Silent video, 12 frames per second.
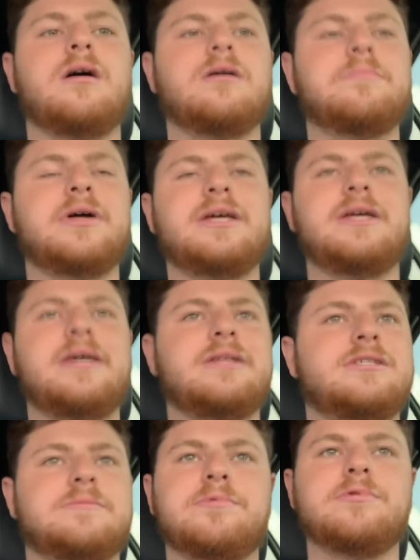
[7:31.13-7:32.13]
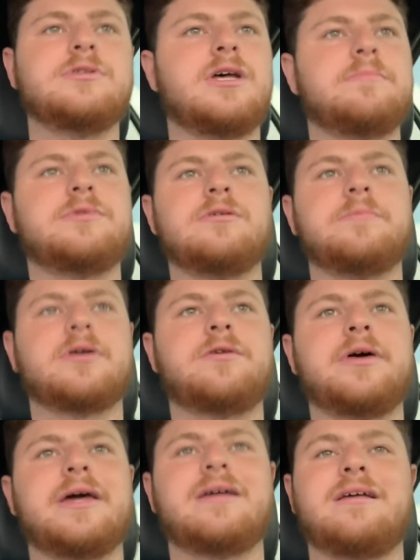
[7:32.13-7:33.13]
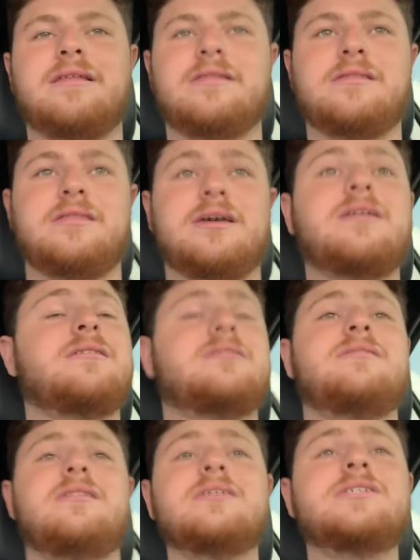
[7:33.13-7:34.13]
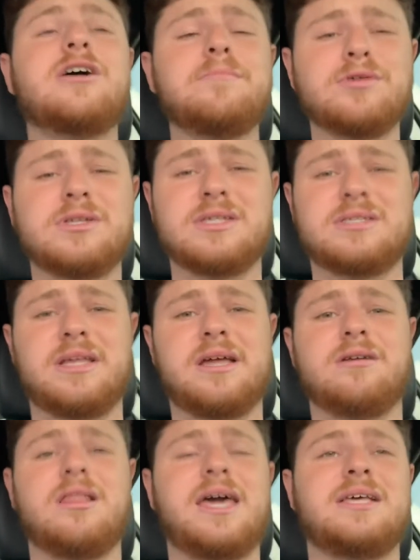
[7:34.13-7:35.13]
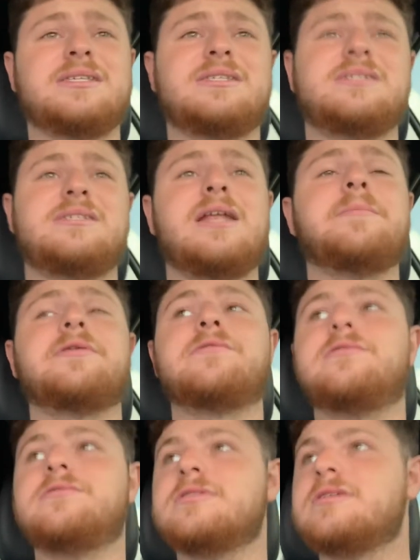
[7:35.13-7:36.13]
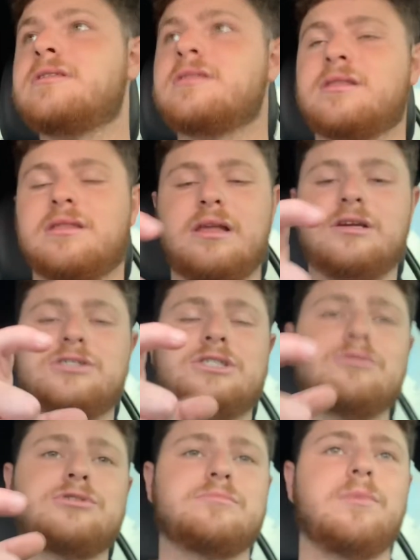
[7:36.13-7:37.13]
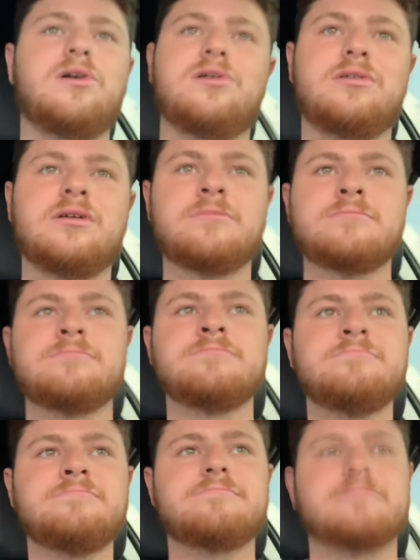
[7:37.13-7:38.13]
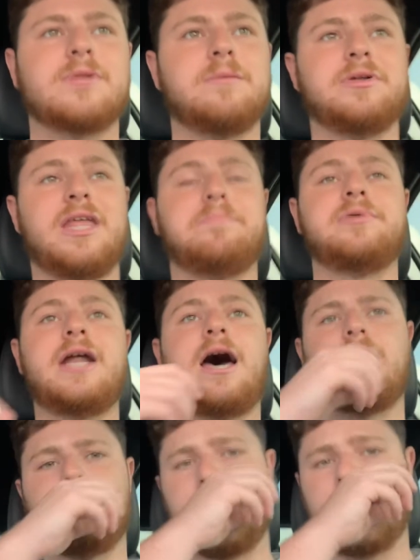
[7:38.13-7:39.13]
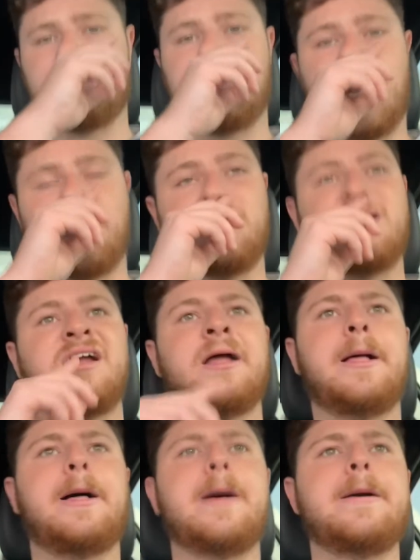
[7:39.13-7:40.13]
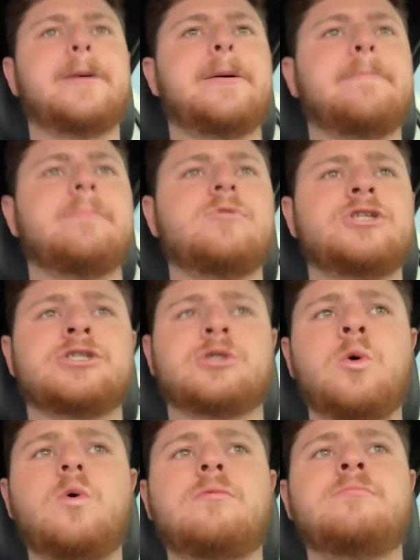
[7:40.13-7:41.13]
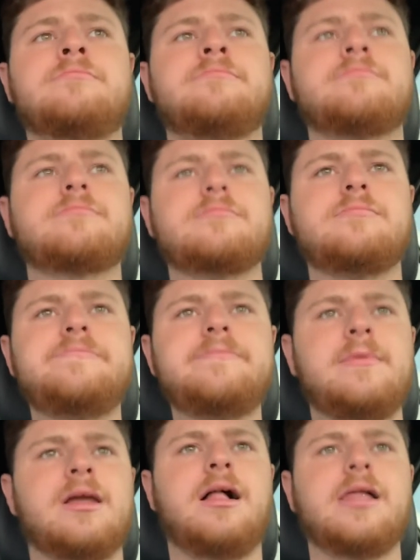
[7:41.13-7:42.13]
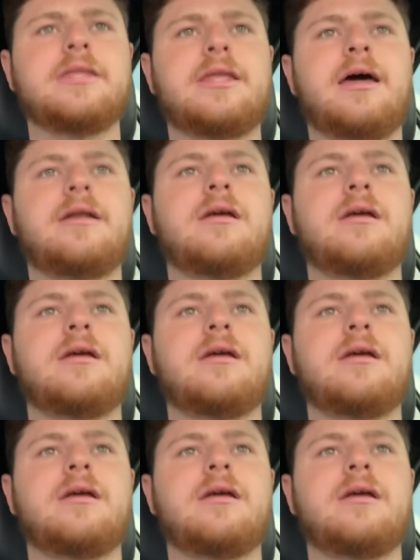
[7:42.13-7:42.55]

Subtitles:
But it spools up super quick. The turbos in this thing are like cinnamon rolls. They're so small, but they put out a lot of power, which is cool. I like that.